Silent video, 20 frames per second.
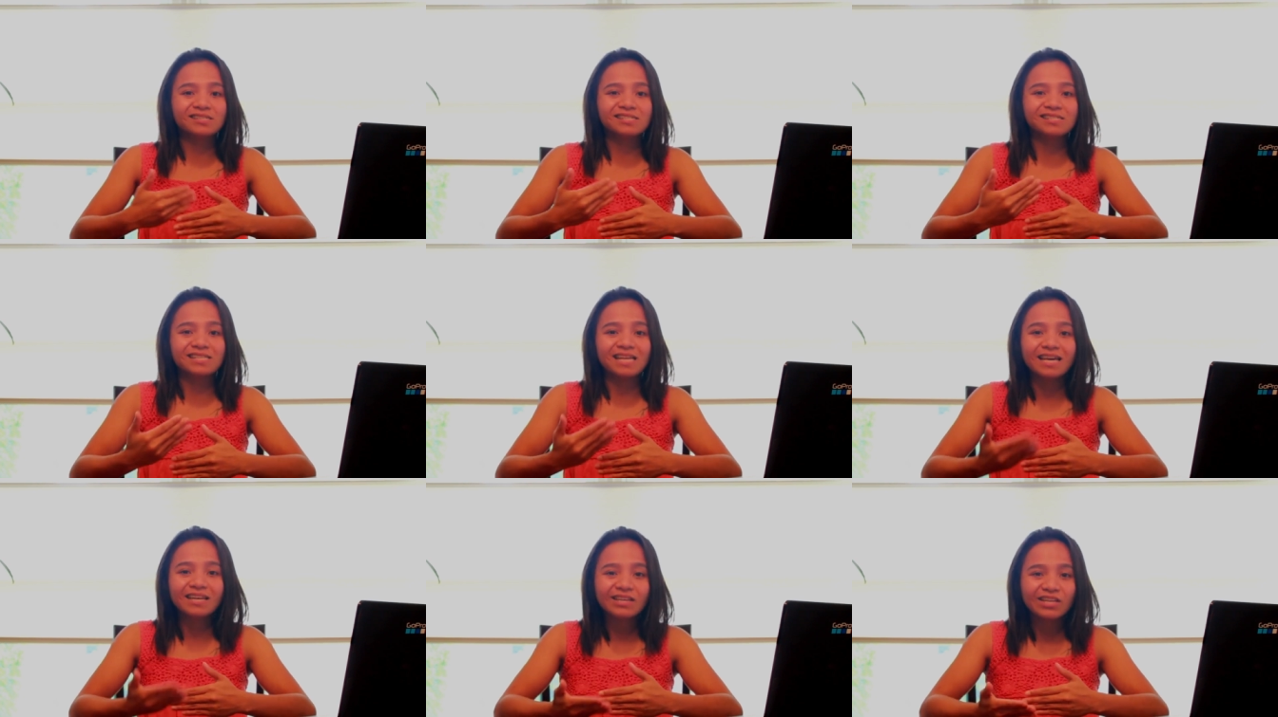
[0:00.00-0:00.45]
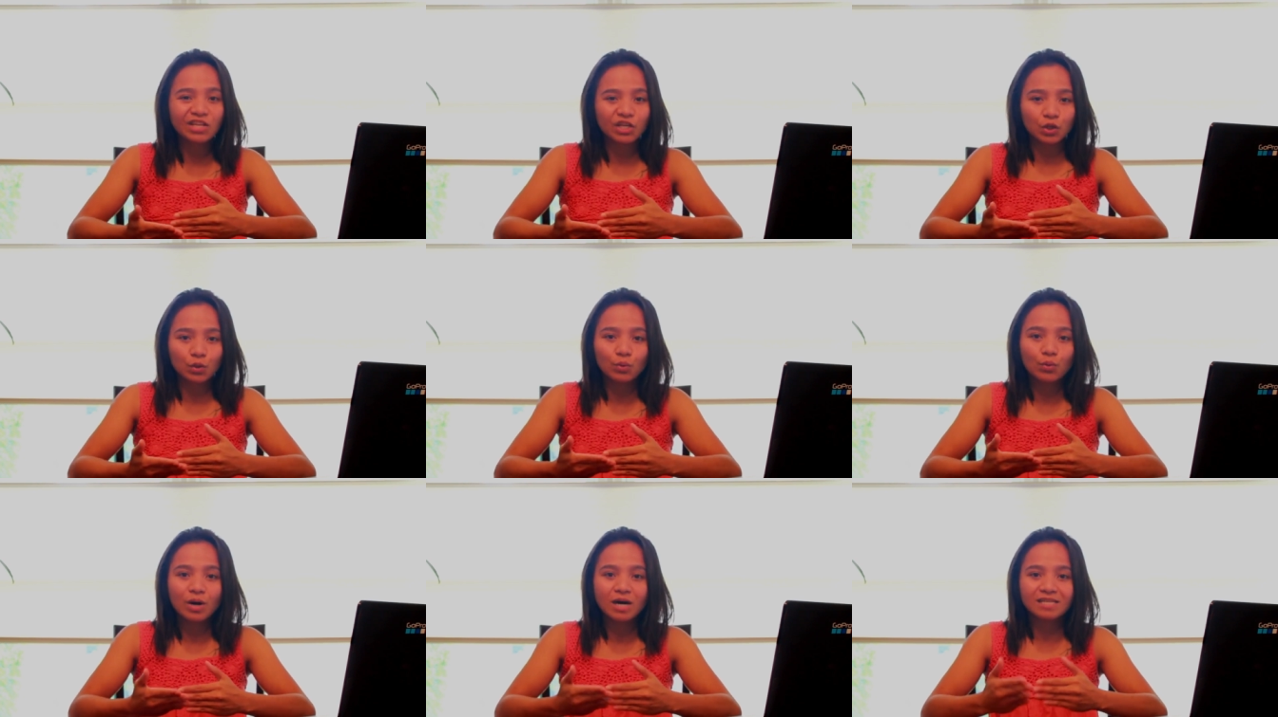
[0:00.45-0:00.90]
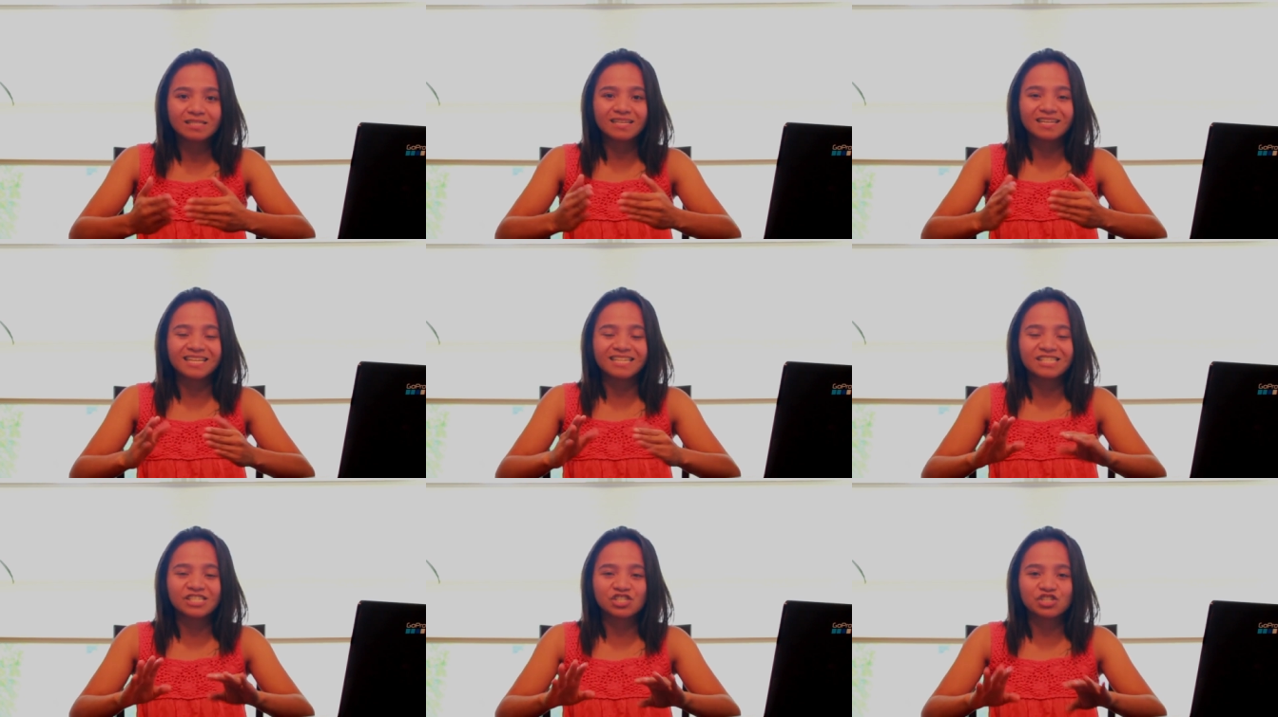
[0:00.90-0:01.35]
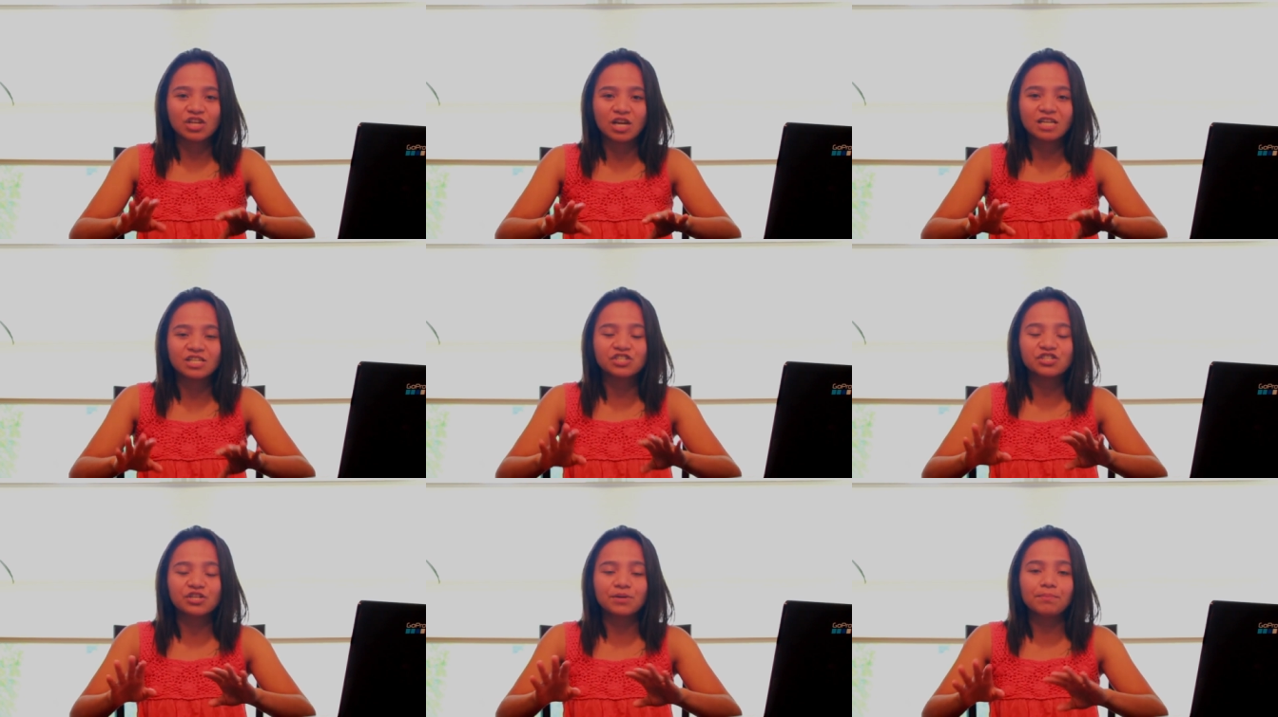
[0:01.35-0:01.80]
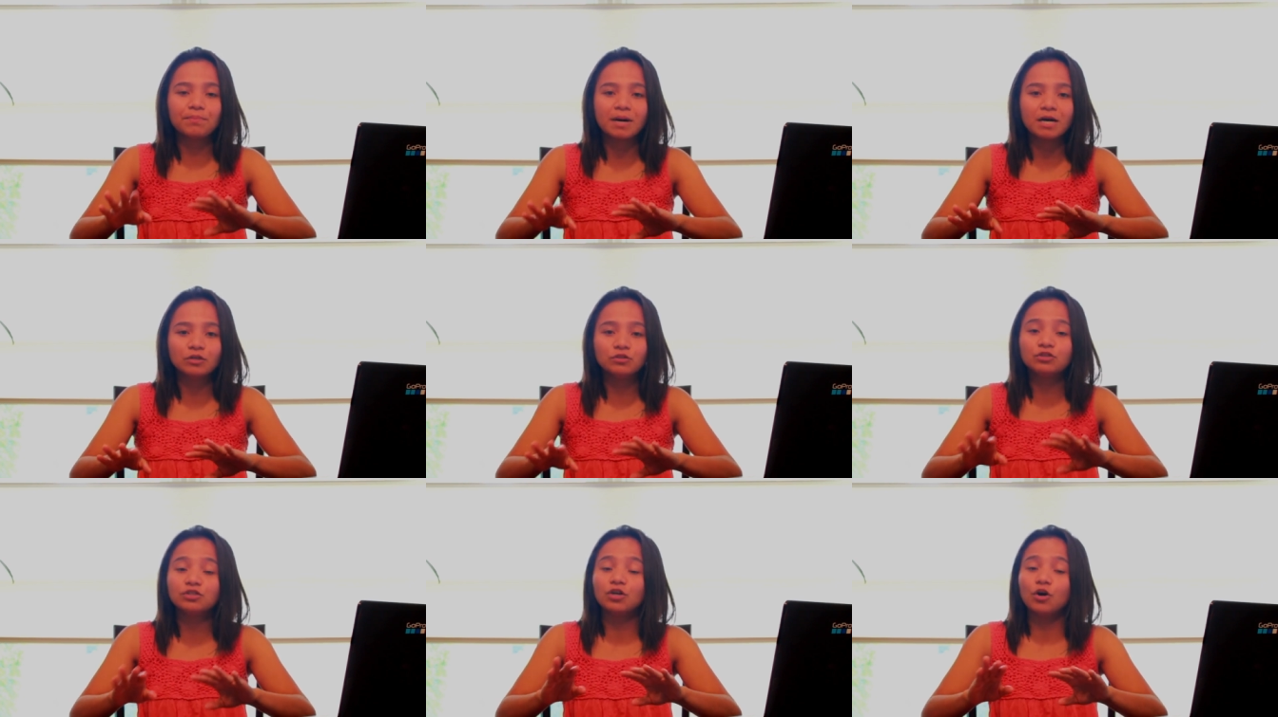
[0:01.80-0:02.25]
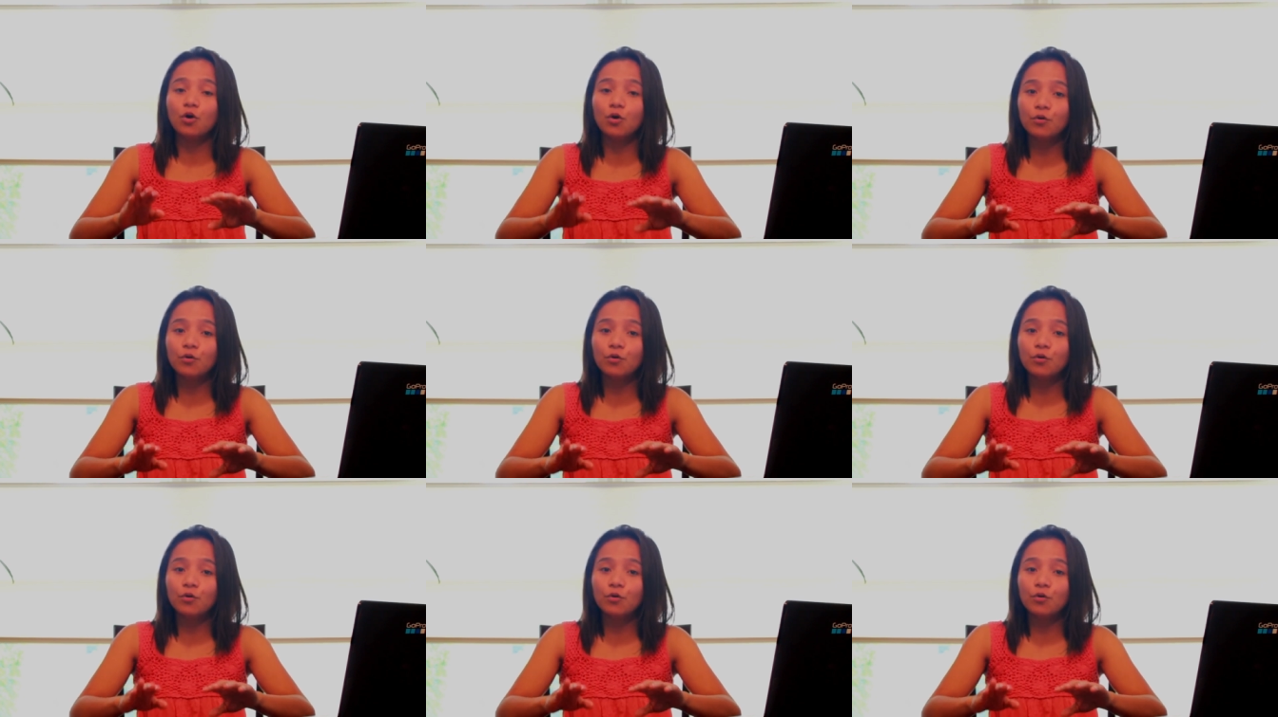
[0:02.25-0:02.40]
send you has an exchange amount